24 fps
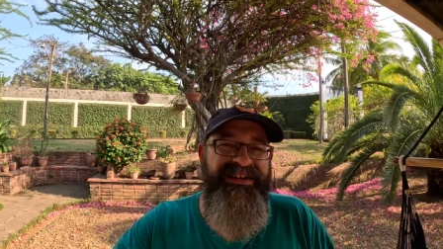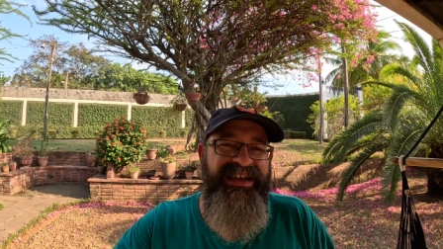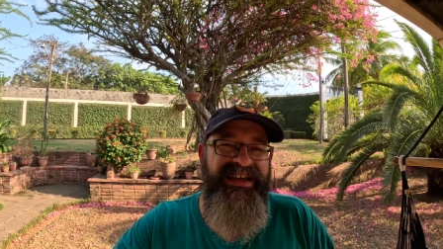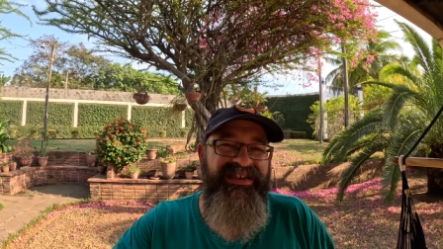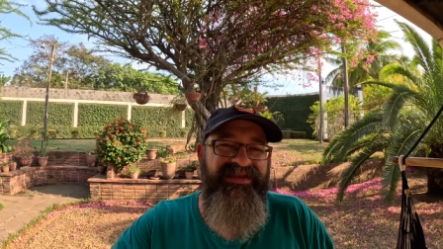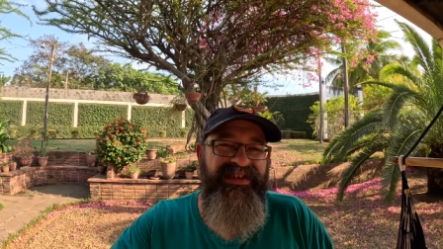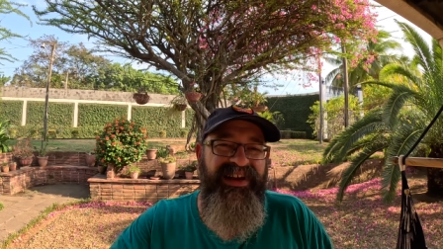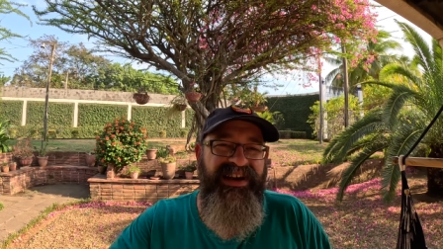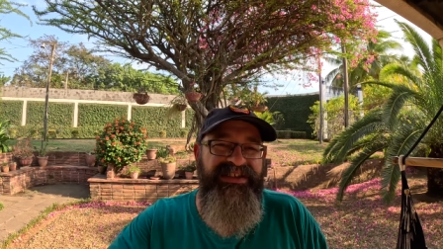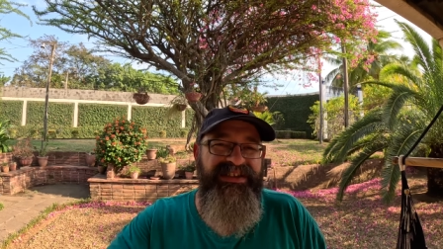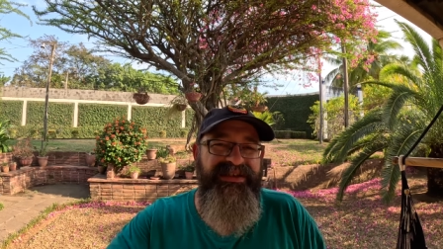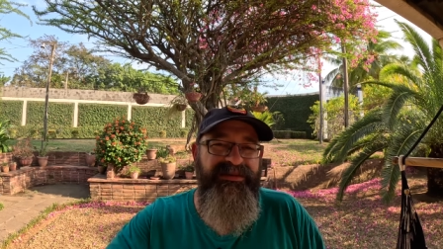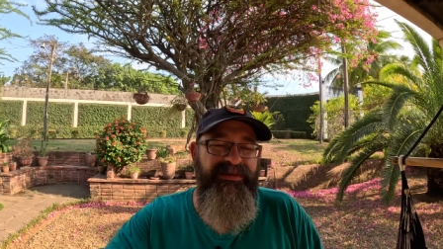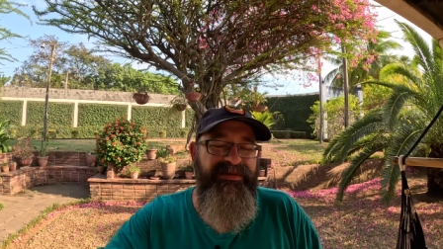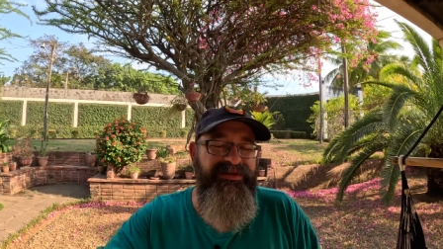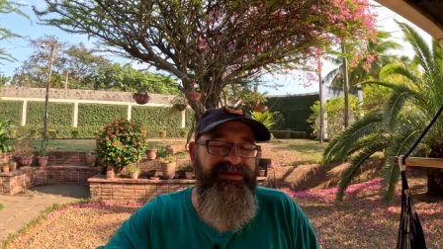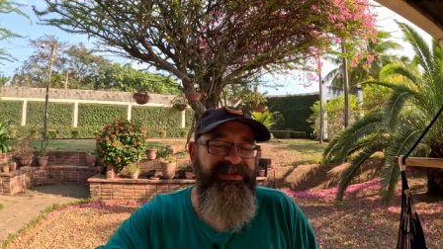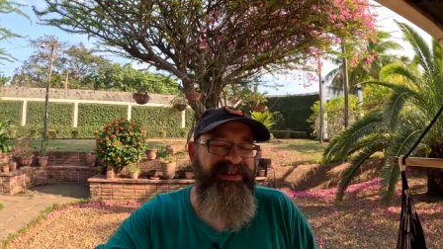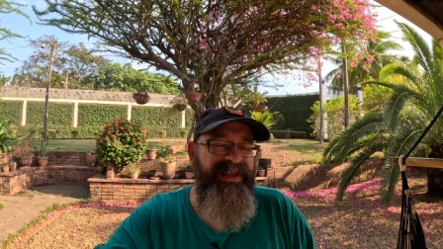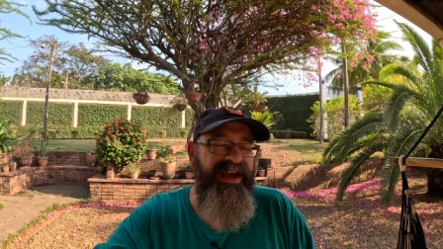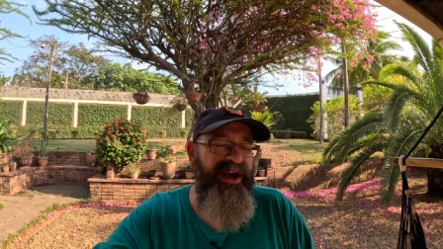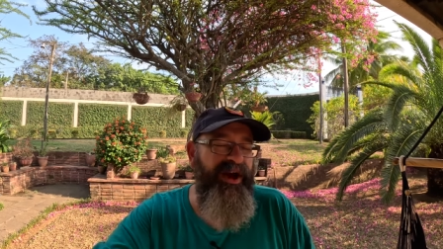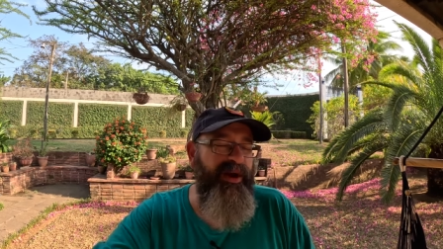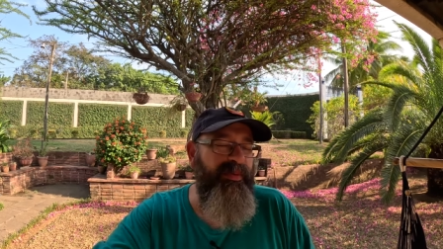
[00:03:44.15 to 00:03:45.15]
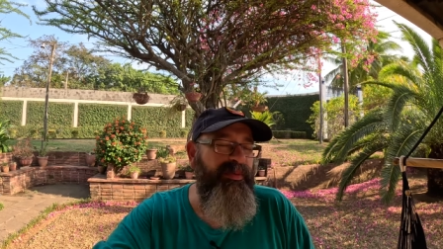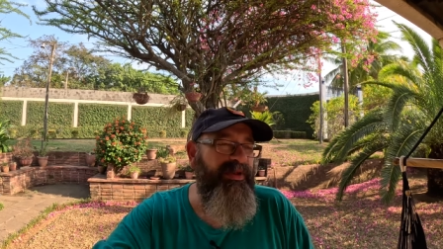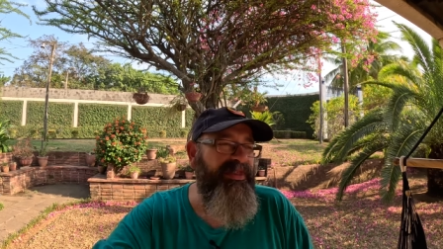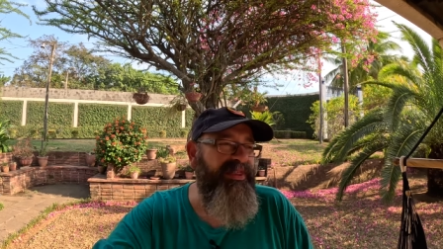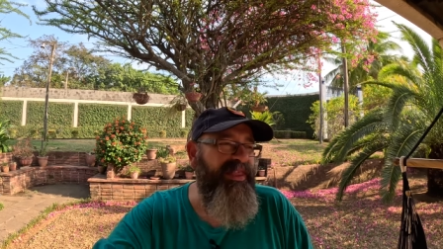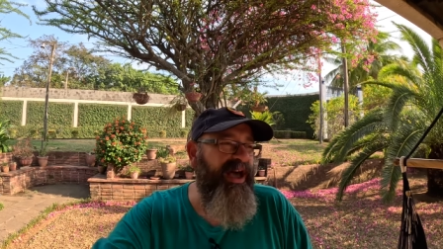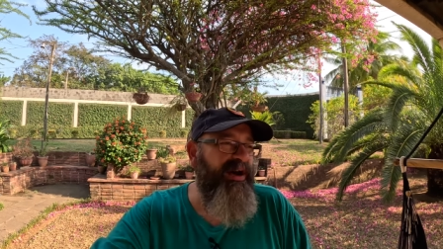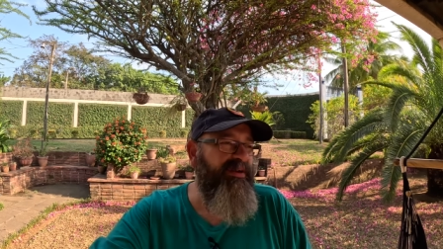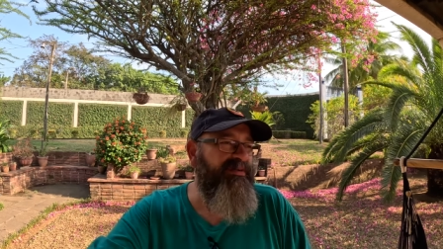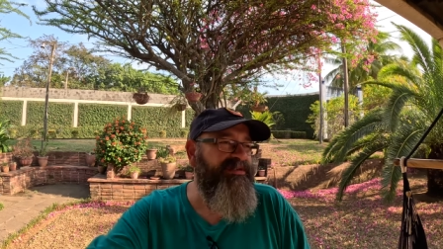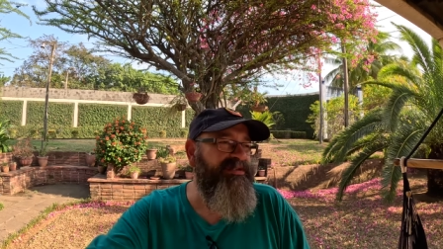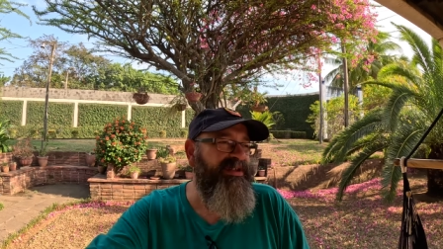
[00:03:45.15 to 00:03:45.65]
set of customers there, but
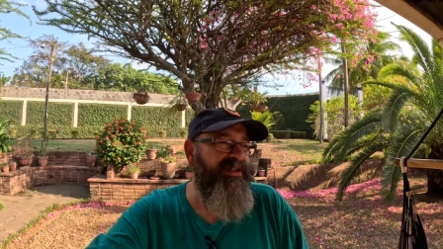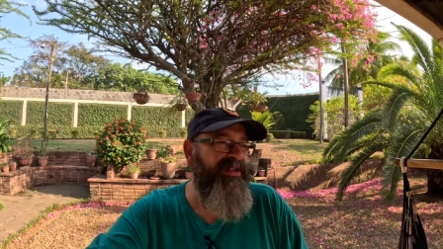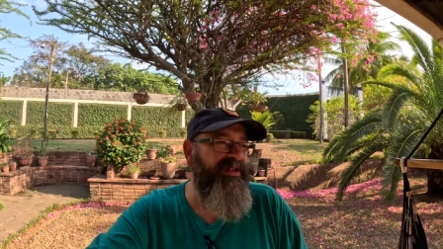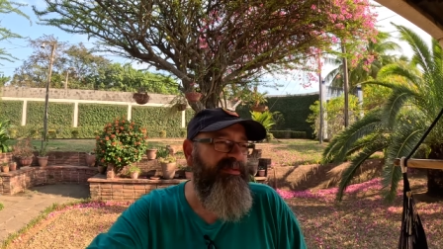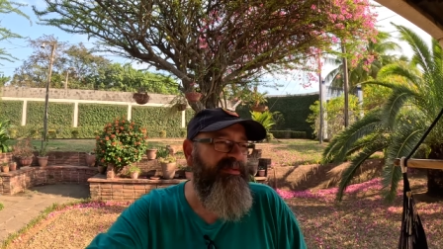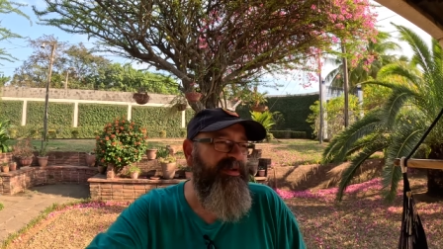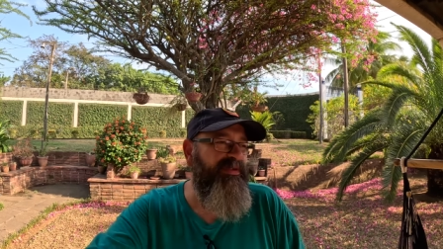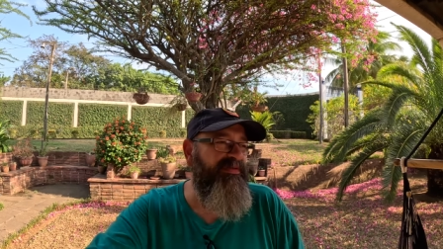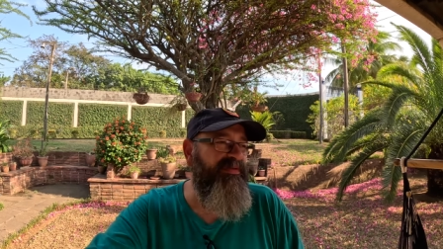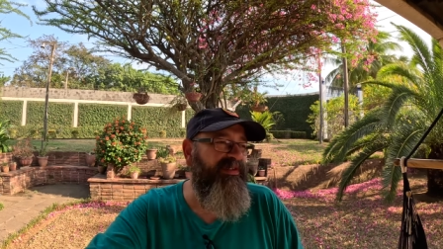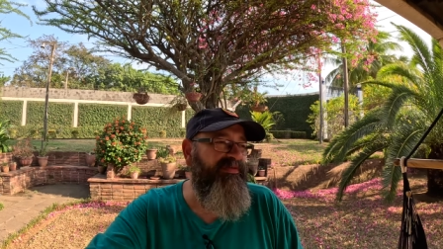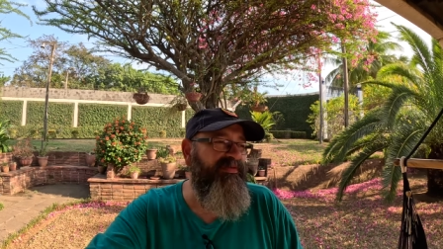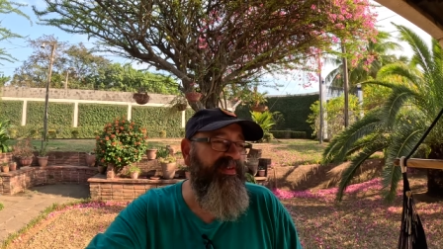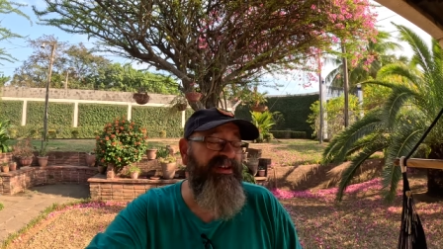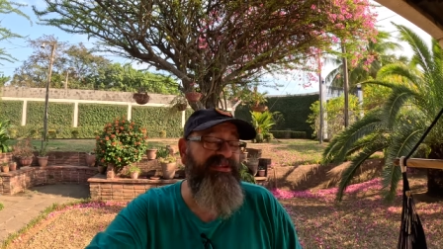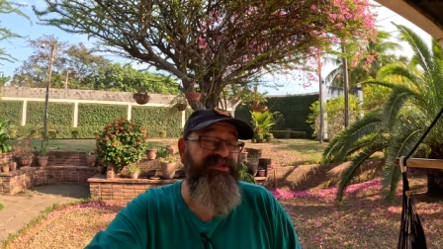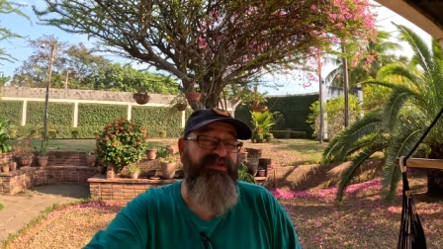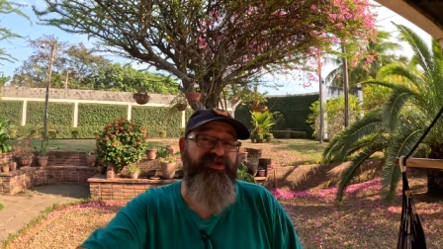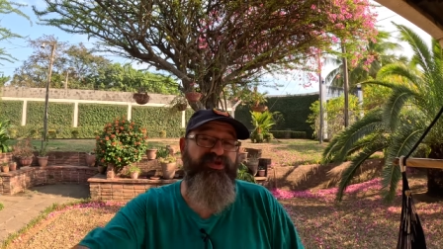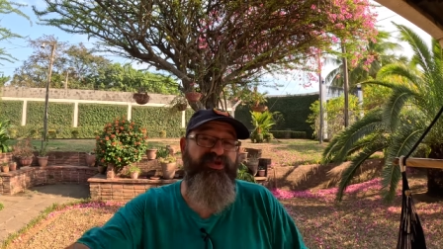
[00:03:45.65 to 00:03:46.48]
that was a little bit of adventure.